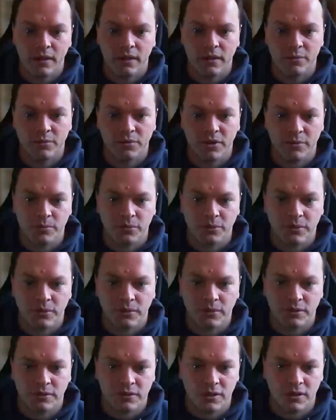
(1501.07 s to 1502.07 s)
in the breakpoint
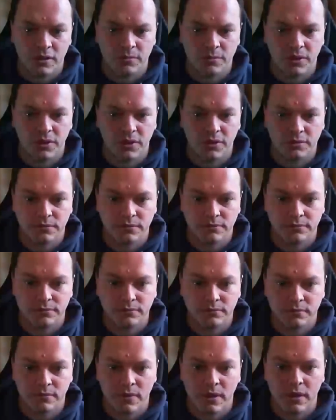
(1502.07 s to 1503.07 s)
sidebar,
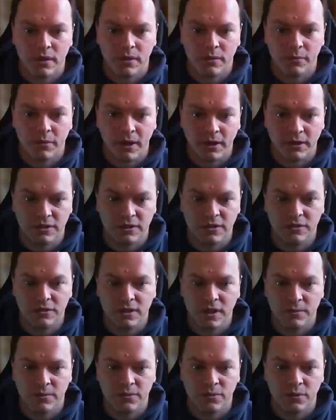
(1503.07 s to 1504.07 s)
and as you
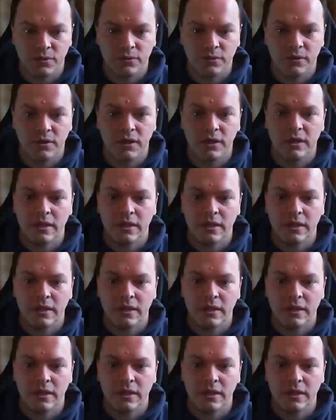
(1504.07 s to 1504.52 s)
step through